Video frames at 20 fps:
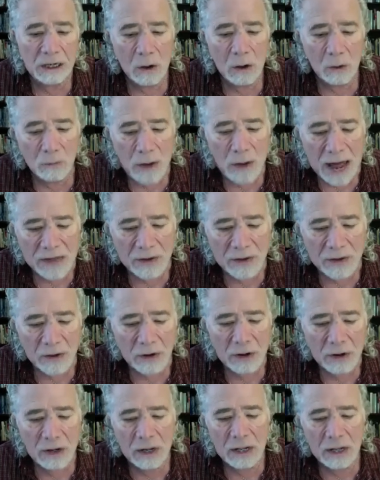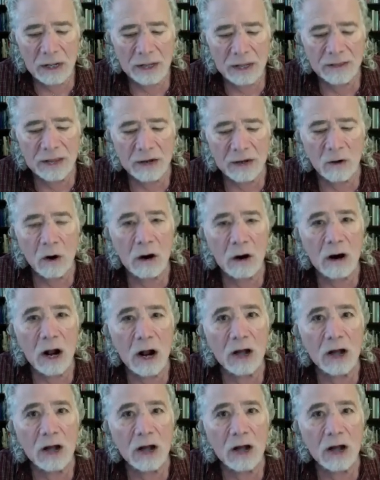rather than our